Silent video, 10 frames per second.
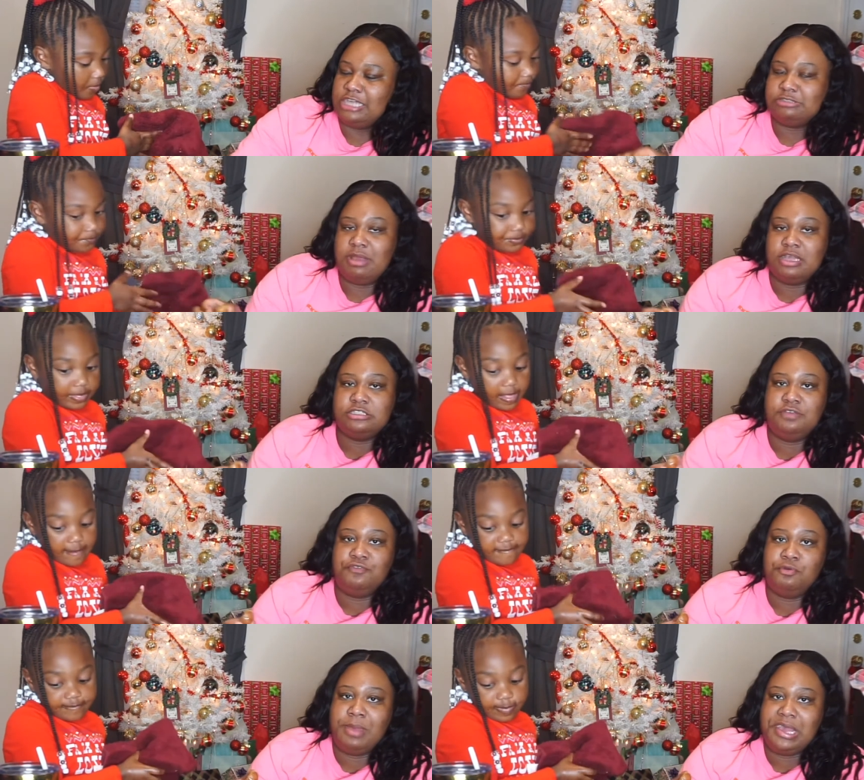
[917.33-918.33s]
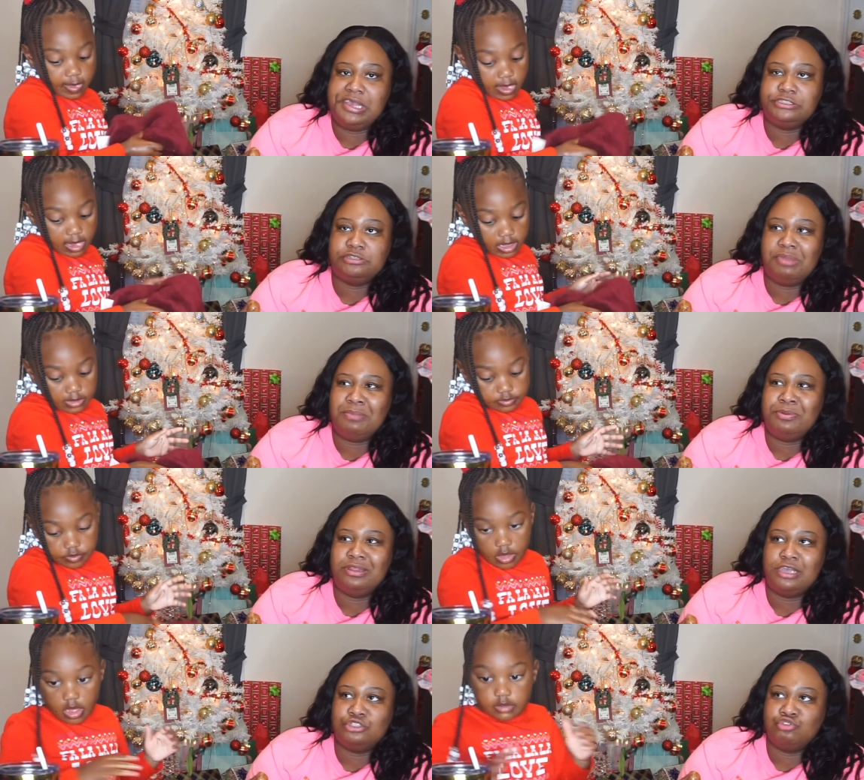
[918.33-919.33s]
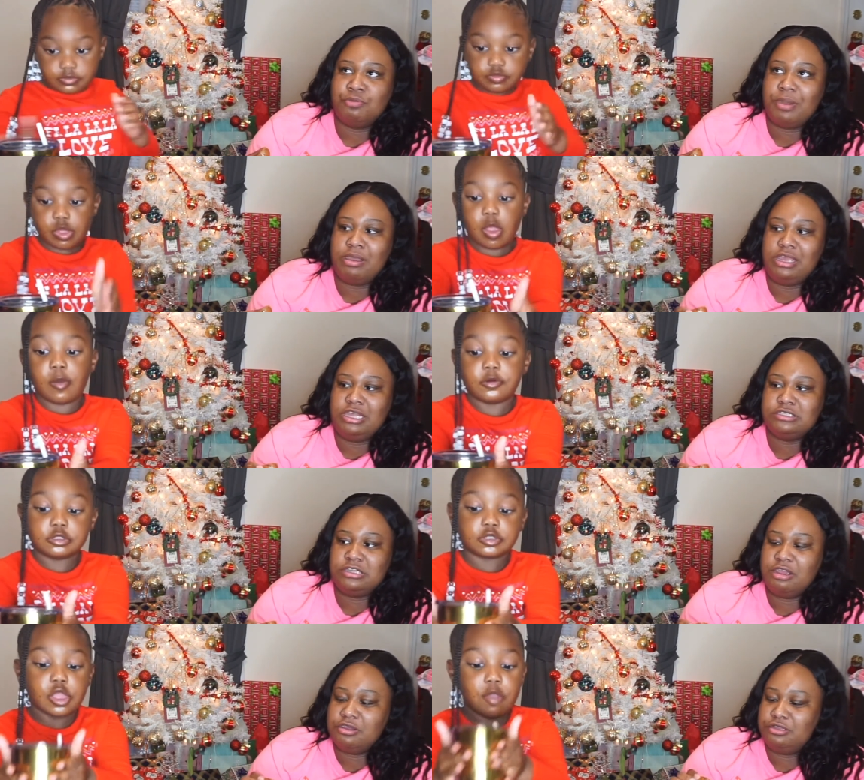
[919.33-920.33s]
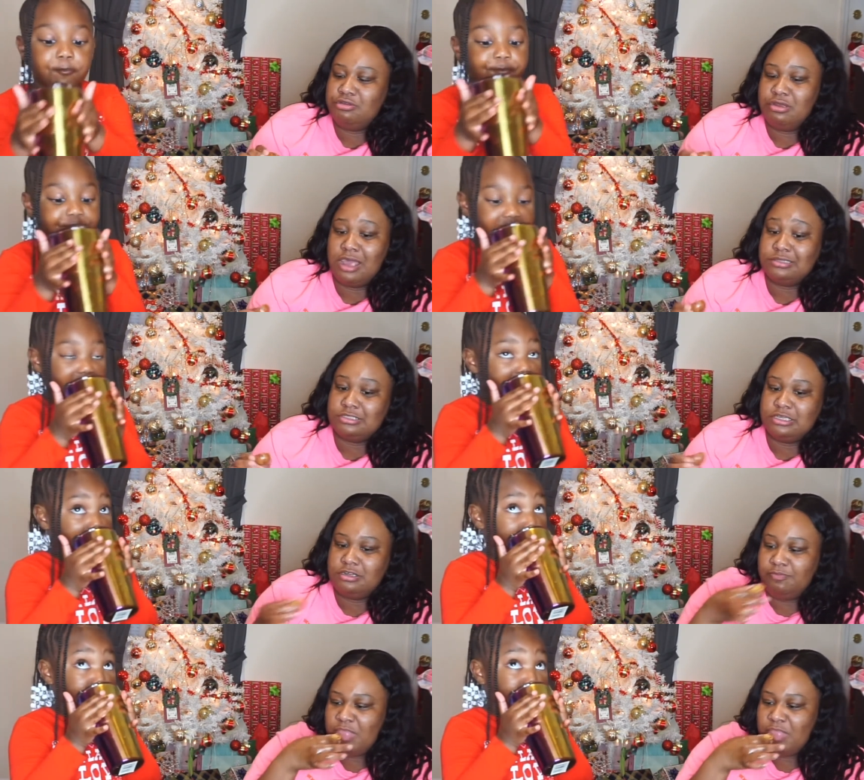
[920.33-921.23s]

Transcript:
Speaker 1: time I had seafood bag, somebody put, like, store-bought eggs in there, and you can kind of tell.